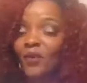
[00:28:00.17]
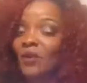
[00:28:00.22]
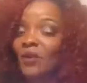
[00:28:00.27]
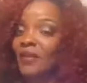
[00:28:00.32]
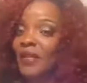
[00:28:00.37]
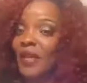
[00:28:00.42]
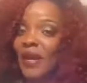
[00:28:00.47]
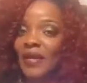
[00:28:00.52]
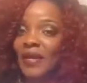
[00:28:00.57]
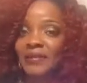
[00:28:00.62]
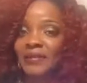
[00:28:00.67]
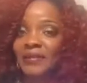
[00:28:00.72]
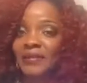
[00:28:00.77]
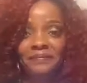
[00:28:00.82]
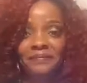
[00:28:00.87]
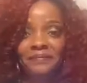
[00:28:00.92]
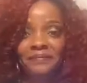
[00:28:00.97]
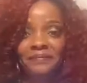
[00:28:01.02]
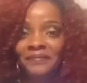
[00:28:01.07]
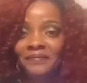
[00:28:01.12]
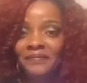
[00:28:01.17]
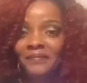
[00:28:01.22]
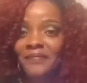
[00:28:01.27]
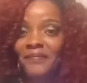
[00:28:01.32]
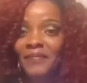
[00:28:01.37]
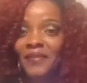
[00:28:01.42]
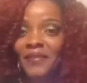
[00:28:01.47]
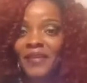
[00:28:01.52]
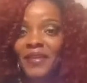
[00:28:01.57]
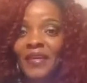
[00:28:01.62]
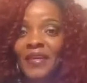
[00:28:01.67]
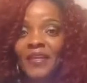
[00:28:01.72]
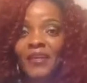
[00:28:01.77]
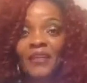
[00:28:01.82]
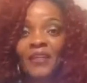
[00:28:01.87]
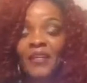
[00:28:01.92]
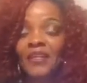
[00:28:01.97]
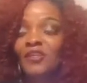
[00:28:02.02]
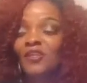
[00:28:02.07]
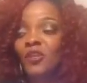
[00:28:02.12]
or not.
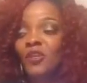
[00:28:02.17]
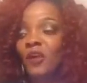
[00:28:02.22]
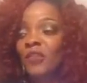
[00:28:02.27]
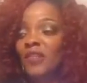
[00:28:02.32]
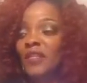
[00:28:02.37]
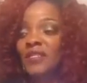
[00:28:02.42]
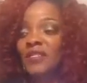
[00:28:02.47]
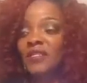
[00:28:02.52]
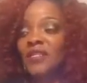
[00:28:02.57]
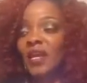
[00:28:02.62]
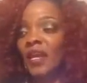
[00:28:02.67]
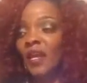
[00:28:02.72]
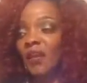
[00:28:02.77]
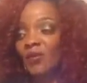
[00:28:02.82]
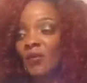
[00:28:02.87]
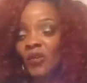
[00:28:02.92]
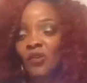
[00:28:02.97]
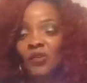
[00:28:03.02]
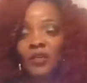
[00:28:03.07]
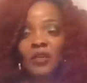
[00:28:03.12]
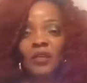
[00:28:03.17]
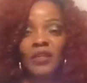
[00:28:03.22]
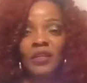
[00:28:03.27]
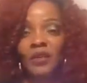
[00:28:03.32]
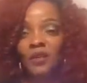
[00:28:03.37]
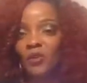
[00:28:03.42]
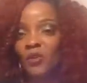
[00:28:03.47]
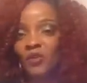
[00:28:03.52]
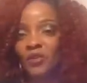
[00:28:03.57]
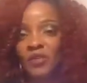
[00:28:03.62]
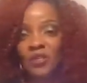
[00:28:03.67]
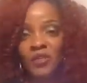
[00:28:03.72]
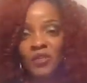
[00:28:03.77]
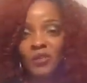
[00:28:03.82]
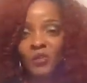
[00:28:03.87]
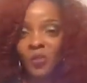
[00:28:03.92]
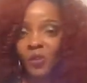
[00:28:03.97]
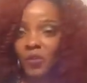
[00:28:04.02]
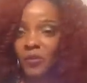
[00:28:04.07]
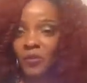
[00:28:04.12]
This, you know that saying where you can lead a horse to the
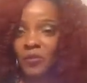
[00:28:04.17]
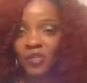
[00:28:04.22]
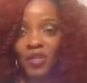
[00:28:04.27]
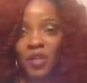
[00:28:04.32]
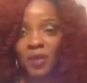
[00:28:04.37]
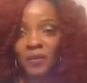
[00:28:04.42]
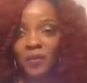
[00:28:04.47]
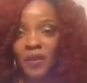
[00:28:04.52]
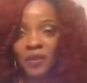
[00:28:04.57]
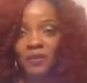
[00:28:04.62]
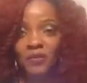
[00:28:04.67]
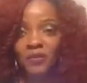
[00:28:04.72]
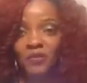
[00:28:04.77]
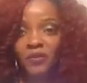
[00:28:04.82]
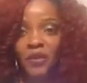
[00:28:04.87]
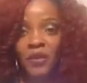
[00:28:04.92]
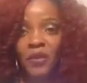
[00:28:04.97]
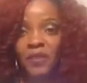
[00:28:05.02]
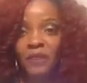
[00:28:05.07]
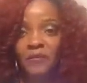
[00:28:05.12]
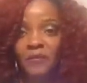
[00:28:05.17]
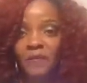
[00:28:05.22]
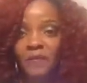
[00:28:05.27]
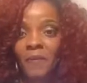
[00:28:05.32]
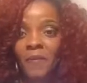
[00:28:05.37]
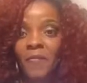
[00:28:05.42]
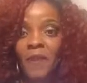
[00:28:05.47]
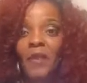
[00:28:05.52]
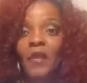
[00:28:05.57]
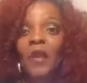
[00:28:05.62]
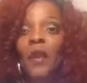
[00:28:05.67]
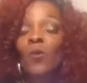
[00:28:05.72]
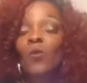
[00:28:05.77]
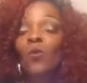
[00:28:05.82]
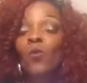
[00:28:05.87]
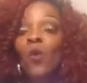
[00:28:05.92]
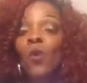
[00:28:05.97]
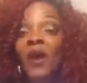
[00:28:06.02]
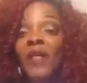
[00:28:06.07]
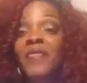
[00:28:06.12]
water, but you can't make him drink it?
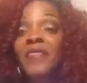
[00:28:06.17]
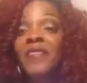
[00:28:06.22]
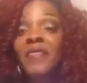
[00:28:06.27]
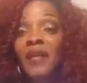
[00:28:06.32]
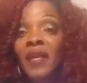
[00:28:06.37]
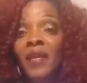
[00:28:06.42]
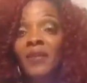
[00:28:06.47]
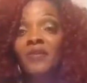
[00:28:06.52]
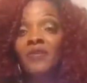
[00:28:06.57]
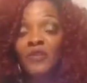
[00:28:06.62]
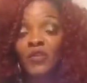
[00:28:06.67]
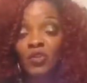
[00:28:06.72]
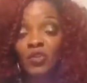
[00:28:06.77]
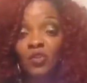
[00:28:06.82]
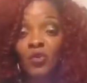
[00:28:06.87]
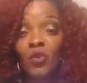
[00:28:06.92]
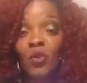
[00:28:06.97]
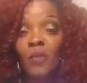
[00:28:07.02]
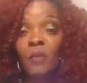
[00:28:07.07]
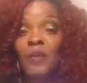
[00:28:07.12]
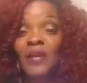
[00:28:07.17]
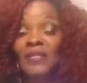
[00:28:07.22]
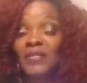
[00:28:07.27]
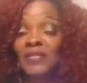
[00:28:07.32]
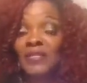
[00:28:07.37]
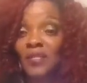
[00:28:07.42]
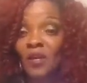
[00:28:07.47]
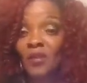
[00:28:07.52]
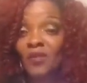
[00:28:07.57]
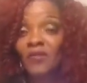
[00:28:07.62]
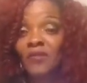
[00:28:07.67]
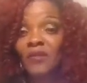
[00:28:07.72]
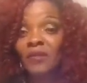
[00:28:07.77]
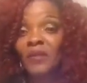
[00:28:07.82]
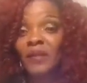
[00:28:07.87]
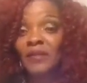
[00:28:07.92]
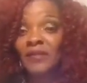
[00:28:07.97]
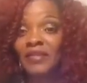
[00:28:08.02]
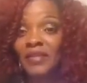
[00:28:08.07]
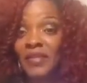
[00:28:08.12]
One thing for sure, myself and
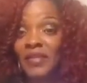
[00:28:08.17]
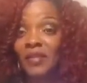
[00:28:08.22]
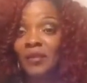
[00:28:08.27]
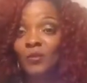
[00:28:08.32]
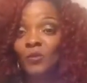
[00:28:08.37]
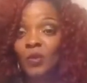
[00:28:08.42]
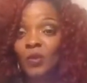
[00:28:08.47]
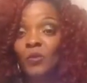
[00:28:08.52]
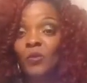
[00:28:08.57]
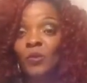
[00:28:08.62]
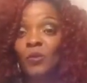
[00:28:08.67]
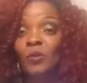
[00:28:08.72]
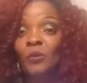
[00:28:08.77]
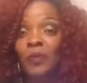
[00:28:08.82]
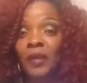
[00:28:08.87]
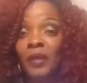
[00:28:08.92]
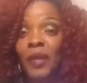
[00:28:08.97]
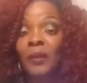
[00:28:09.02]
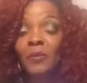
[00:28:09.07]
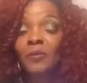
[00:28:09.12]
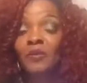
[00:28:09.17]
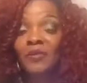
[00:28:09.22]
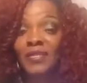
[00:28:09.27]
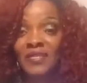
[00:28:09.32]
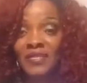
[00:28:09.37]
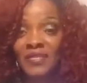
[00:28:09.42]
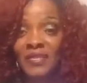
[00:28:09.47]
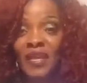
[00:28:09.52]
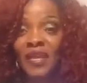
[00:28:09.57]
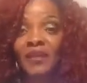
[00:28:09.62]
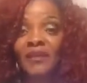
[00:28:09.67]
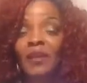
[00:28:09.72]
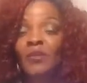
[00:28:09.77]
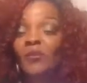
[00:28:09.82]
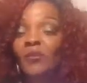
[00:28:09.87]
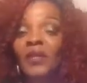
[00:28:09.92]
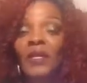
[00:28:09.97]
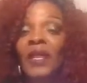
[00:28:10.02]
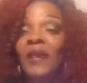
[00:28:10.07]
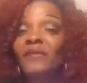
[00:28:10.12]
my team, we will be able to say that
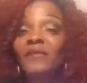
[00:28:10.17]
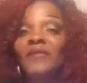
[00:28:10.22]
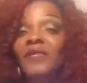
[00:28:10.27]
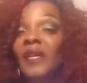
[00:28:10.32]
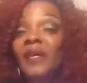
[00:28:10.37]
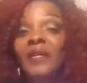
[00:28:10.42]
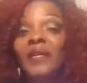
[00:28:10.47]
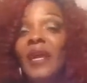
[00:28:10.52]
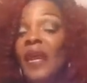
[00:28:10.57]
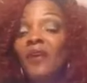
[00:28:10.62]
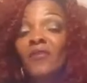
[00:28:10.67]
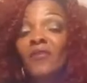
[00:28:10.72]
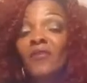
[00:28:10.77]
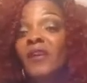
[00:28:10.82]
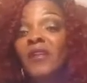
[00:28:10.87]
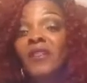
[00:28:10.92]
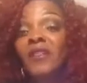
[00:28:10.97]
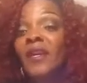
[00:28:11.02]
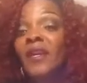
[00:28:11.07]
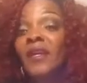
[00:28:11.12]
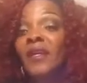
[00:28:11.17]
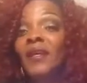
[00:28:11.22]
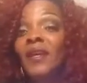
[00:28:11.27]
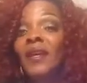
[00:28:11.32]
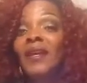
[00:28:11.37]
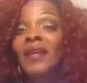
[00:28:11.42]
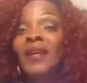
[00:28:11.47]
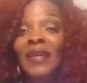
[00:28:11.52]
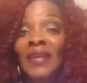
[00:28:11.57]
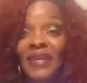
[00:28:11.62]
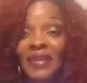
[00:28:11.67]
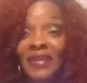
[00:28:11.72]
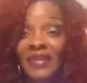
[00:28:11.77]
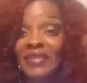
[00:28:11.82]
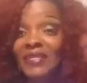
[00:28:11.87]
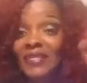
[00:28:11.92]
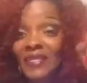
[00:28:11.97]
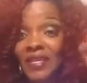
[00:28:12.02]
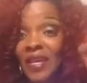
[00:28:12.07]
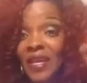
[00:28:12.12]
we have done everything he
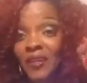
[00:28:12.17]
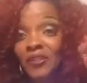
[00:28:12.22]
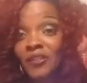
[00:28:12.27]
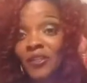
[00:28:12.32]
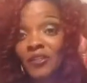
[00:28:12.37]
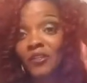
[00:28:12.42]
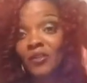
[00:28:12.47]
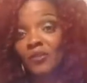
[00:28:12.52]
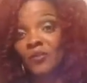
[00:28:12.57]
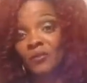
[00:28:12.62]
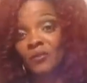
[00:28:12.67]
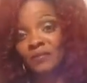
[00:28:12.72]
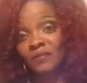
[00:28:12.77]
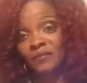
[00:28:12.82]
said to do.